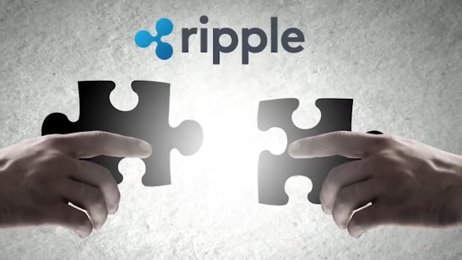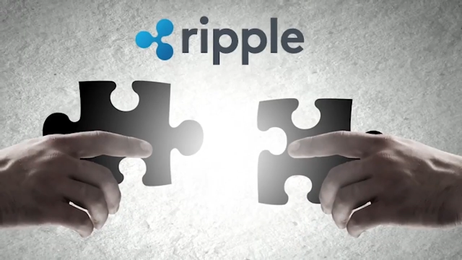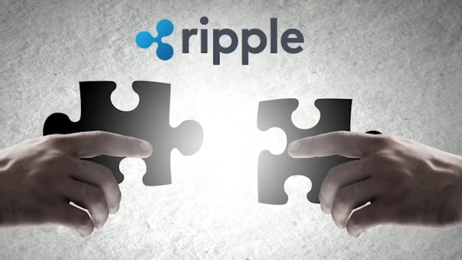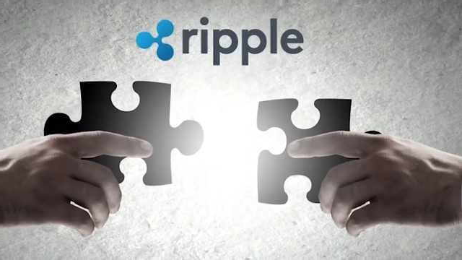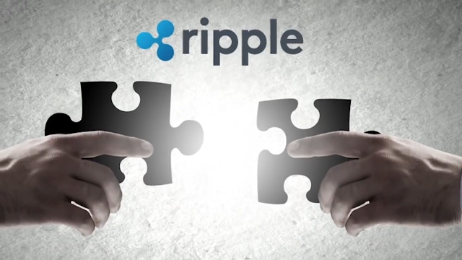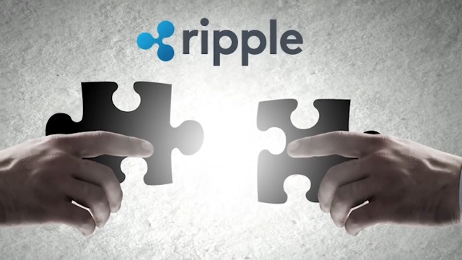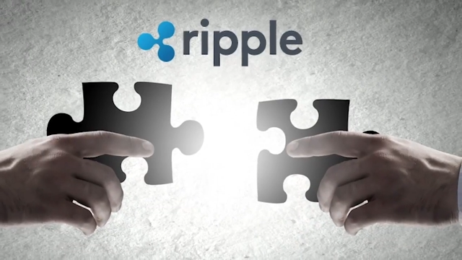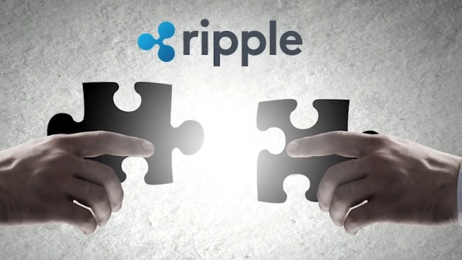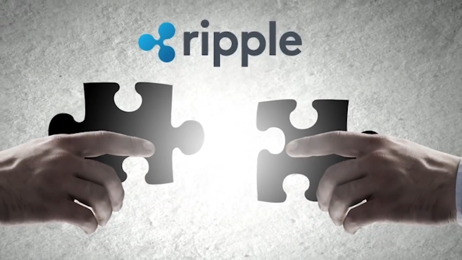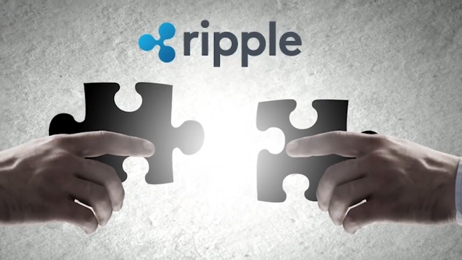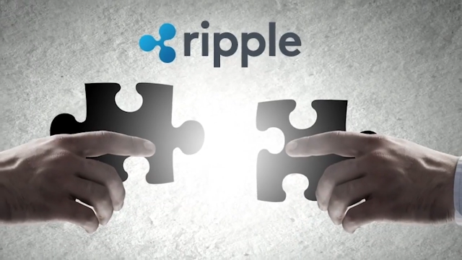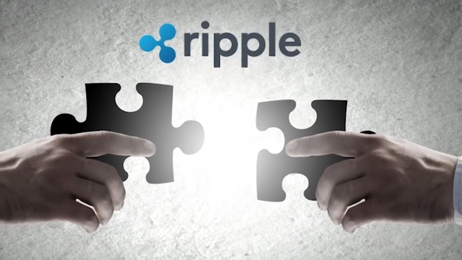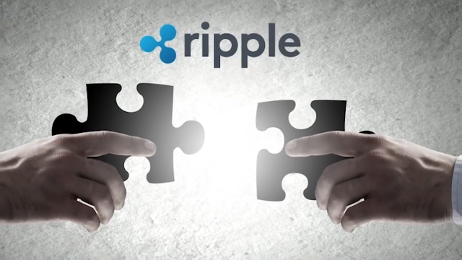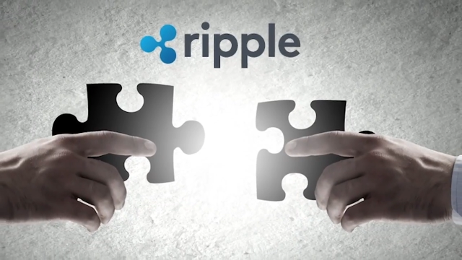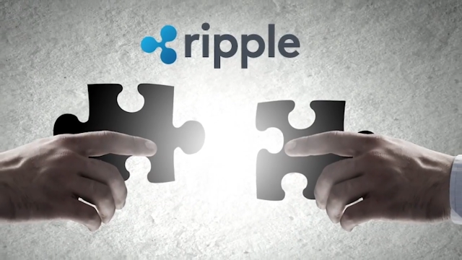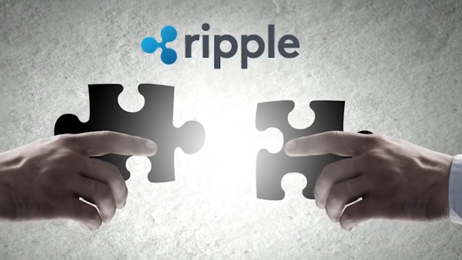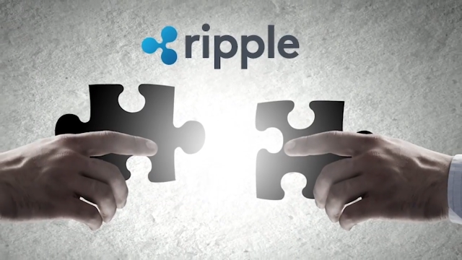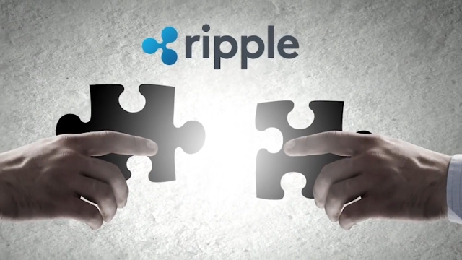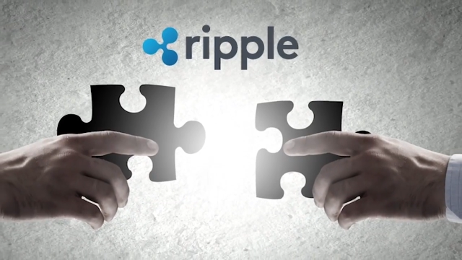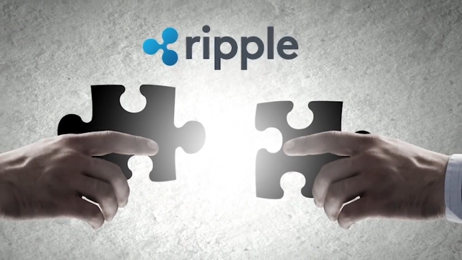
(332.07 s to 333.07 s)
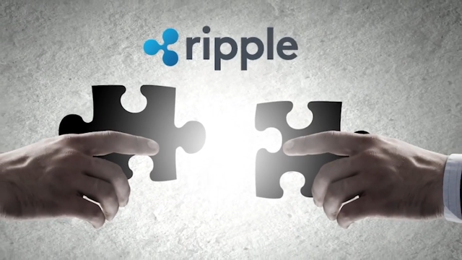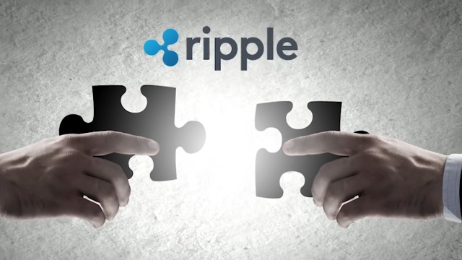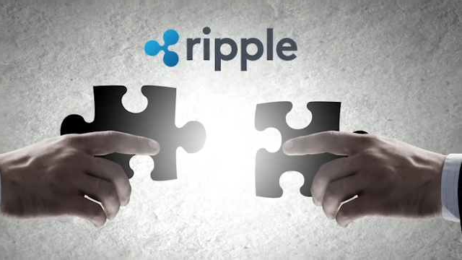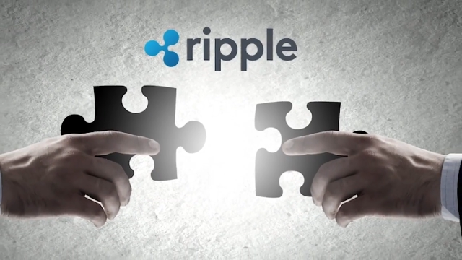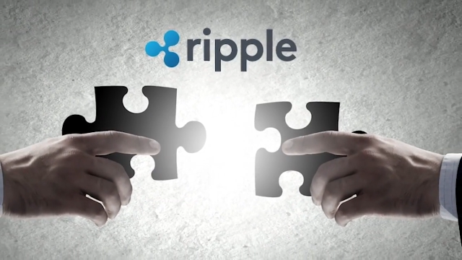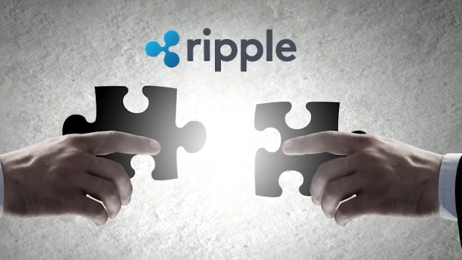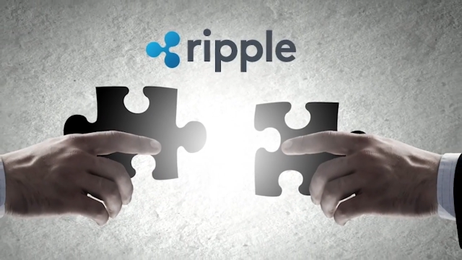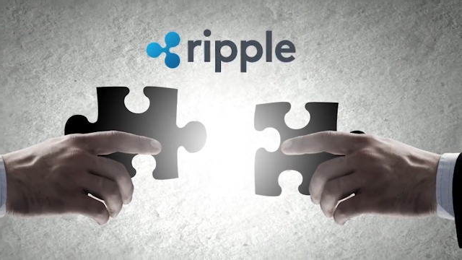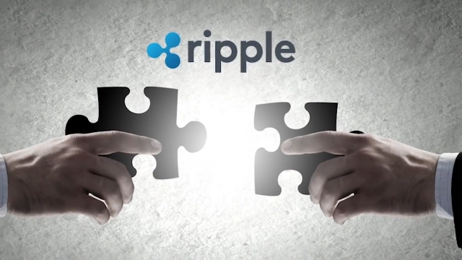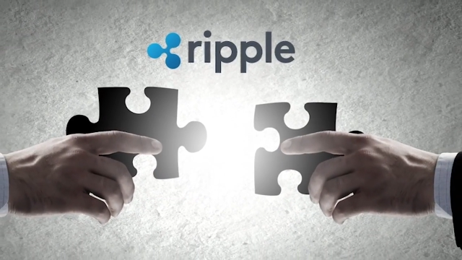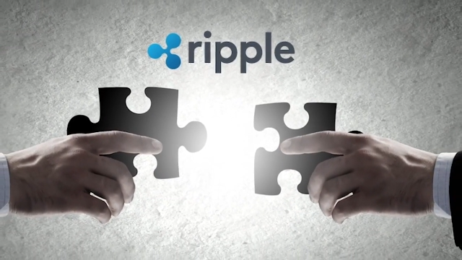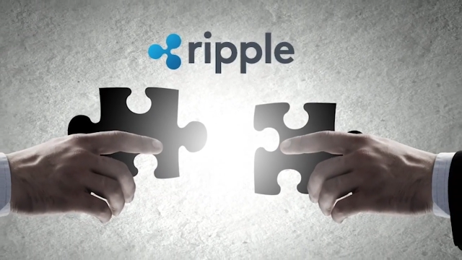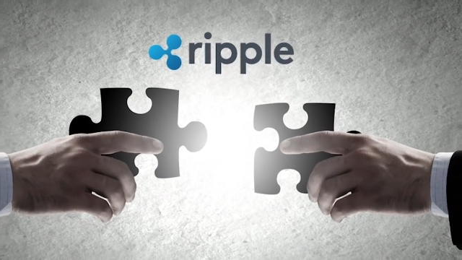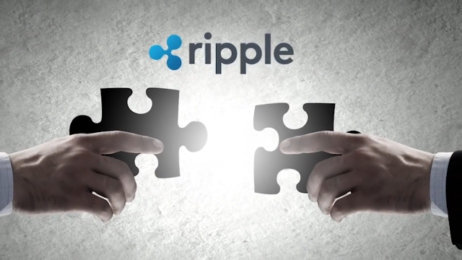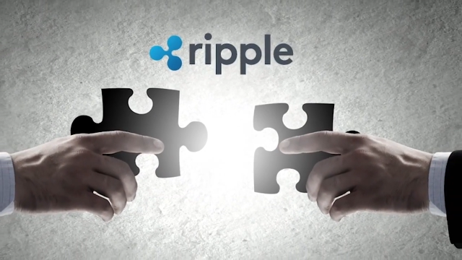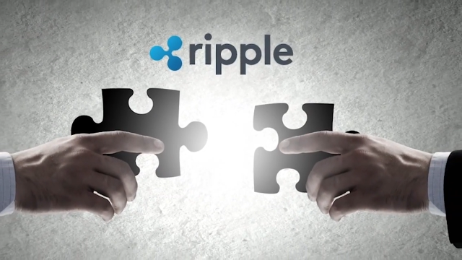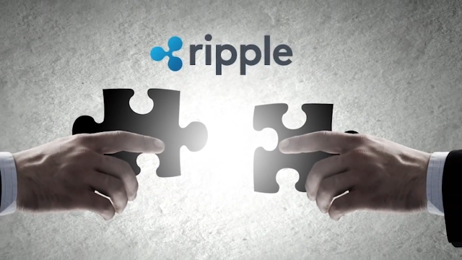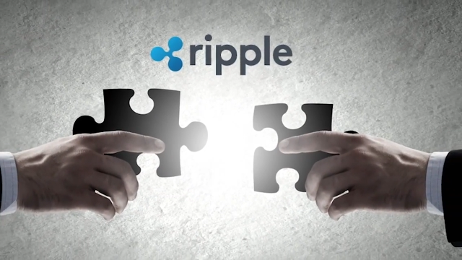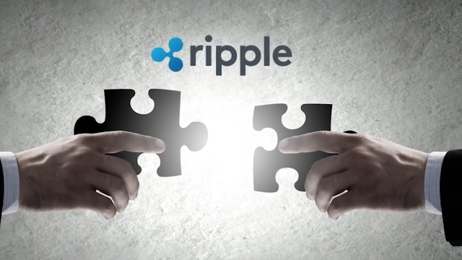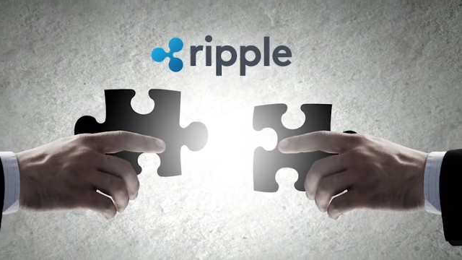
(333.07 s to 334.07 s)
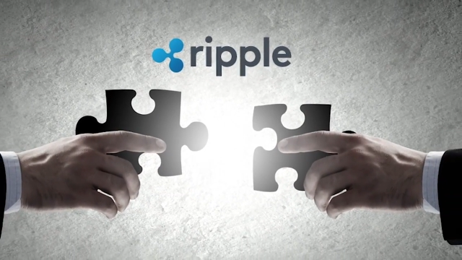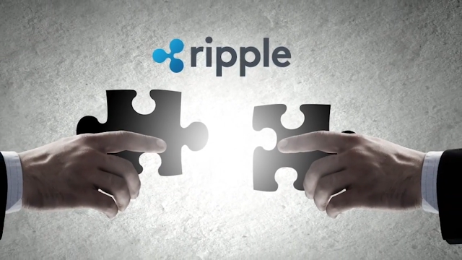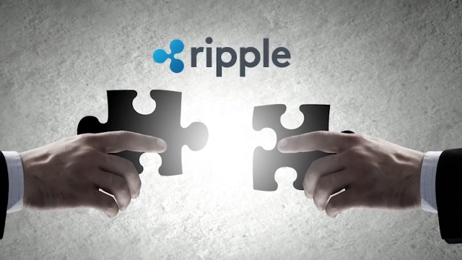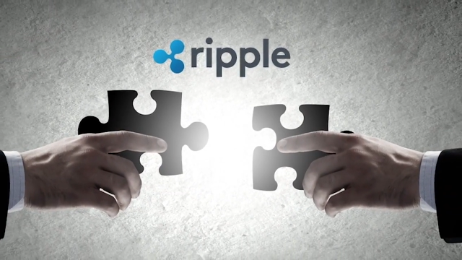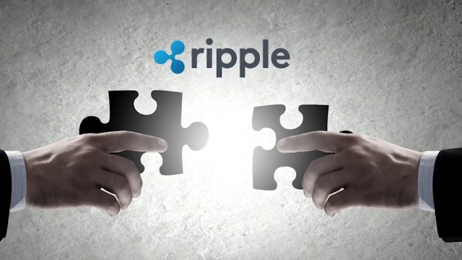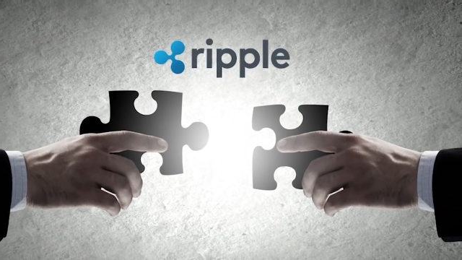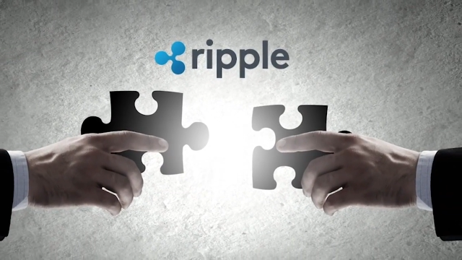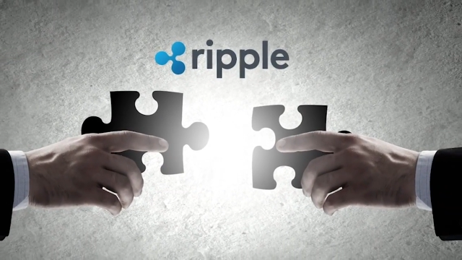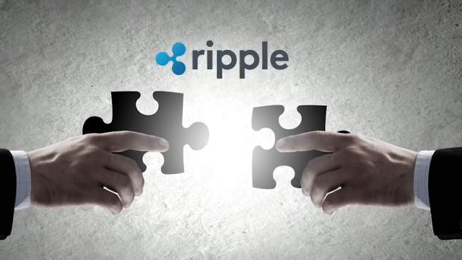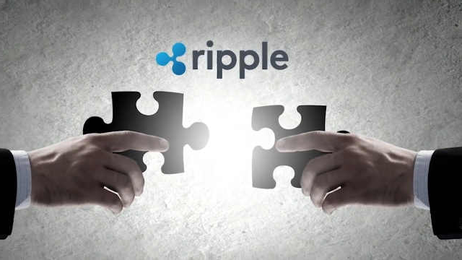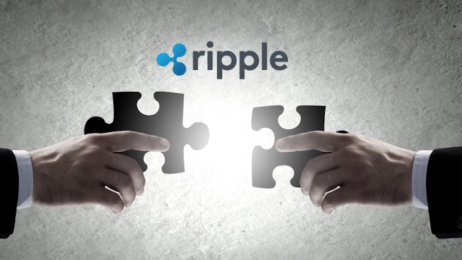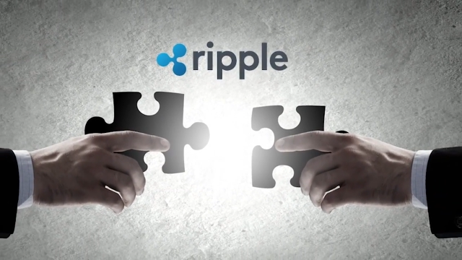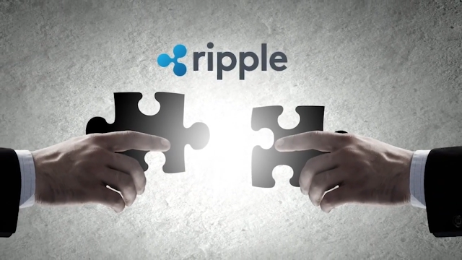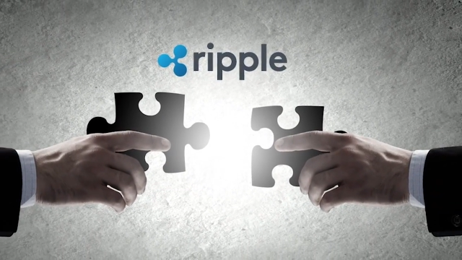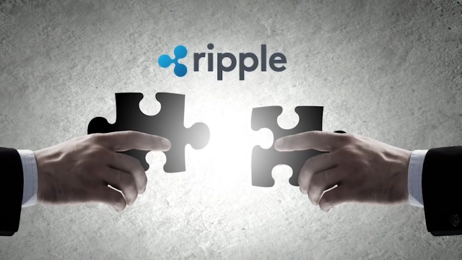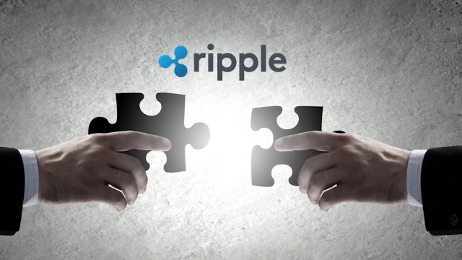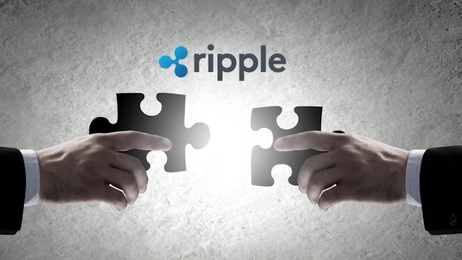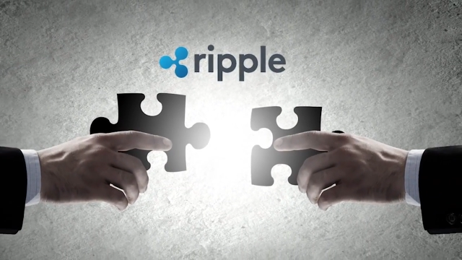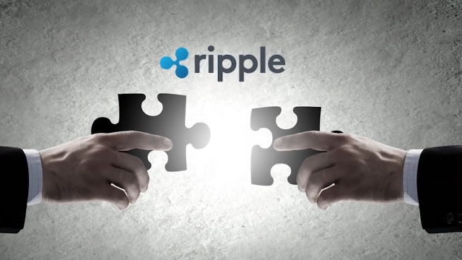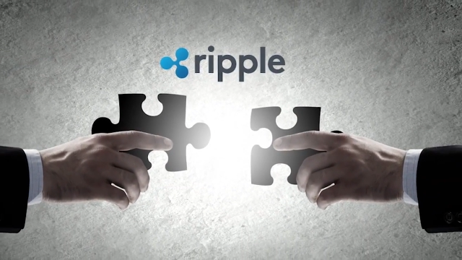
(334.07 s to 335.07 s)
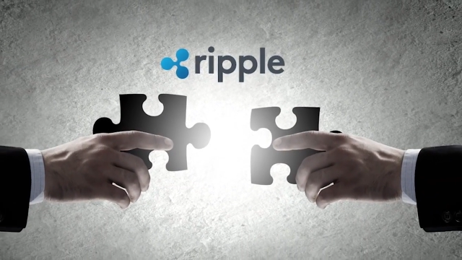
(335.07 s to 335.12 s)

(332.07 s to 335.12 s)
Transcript: [unreadable: no face in view]